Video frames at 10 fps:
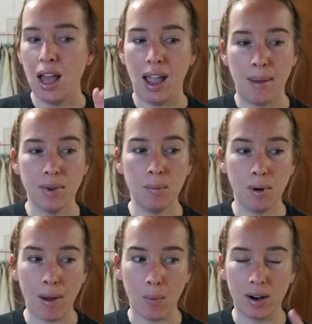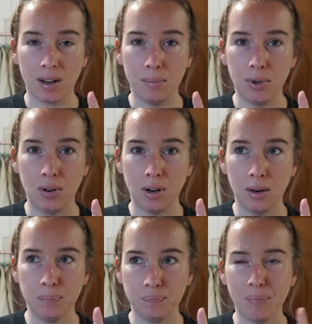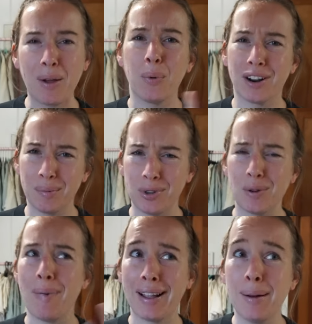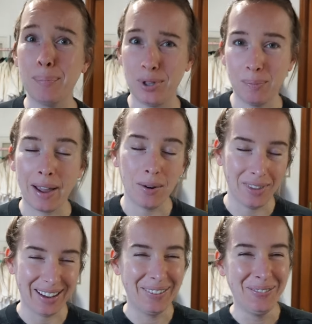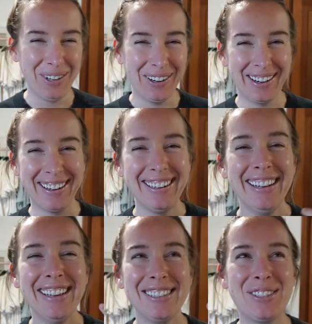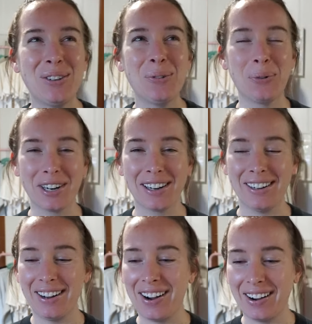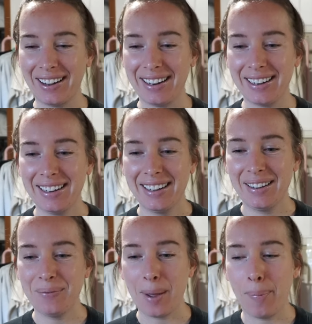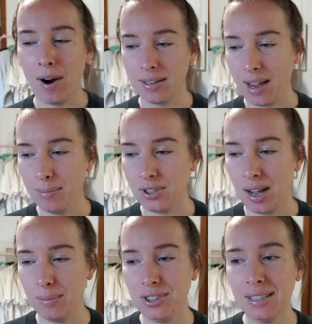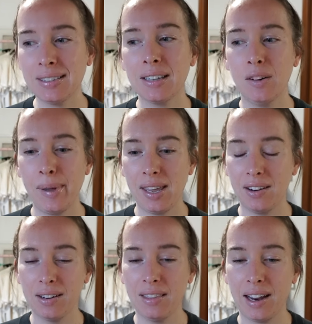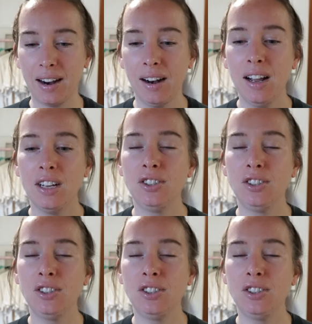I am going to bring my work computer, my work computer, my comp my only computer to work on my part-time job just a little bit here and there,